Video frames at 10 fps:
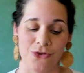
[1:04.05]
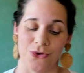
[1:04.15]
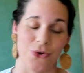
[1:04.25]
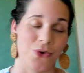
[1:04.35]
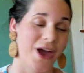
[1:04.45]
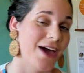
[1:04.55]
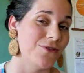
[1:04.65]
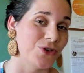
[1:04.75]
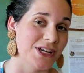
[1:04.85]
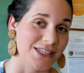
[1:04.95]
through
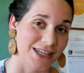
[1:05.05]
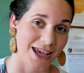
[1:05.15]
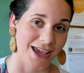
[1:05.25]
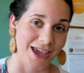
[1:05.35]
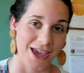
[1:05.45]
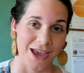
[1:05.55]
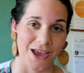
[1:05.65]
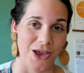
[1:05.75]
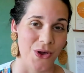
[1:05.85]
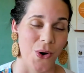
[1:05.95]
every
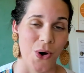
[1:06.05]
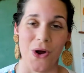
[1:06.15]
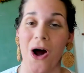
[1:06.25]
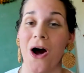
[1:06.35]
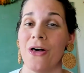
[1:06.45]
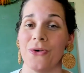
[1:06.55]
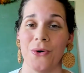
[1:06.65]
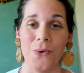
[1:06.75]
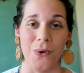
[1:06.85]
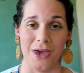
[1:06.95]
day or all
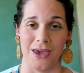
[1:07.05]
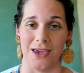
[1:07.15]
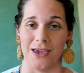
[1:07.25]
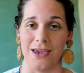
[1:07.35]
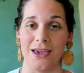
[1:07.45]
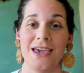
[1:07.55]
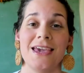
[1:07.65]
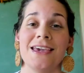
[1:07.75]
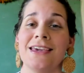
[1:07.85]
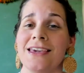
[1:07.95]
the way.
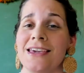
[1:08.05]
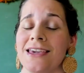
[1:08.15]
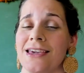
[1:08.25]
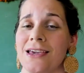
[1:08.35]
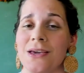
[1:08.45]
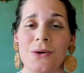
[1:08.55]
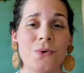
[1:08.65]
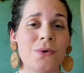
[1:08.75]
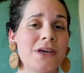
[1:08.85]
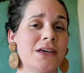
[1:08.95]
He
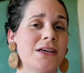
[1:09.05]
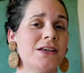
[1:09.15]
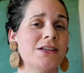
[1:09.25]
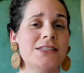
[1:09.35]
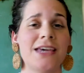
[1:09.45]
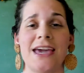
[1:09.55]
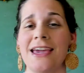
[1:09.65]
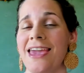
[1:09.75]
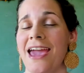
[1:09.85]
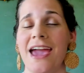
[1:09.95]
will
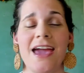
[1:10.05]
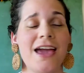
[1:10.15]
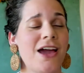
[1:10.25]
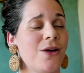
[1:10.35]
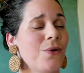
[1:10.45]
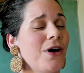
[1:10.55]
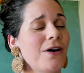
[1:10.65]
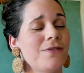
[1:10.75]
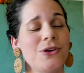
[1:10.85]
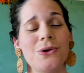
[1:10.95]
take care
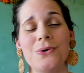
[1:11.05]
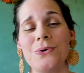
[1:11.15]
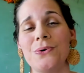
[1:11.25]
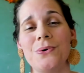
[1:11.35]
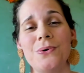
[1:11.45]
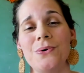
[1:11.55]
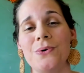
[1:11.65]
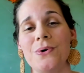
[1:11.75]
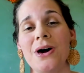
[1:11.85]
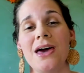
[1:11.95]
of
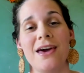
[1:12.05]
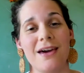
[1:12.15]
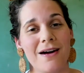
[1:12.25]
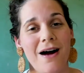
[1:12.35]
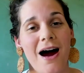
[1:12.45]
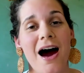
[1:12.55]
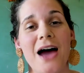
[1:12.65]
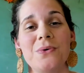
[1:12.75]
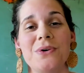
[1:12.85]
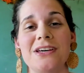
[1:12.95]
you.
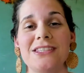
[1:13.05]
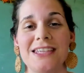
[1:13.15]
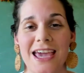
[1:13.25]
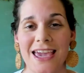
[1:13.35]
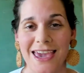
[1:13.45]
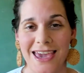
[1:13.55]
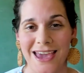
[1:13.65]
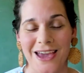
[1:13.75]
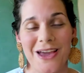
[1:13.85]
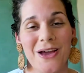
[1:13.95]
God will take
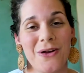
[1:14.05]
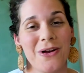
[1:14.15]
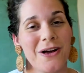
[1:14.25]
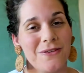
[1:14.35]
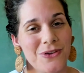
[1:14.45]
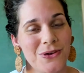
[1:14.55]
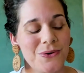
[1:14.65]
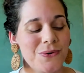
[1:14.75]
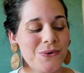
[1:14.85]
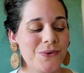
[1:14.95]
care of
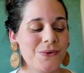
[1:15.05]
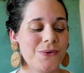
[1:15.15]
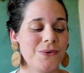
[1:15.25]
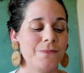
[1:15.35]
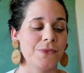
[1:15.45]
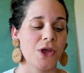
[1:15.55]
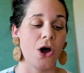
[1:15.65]
you.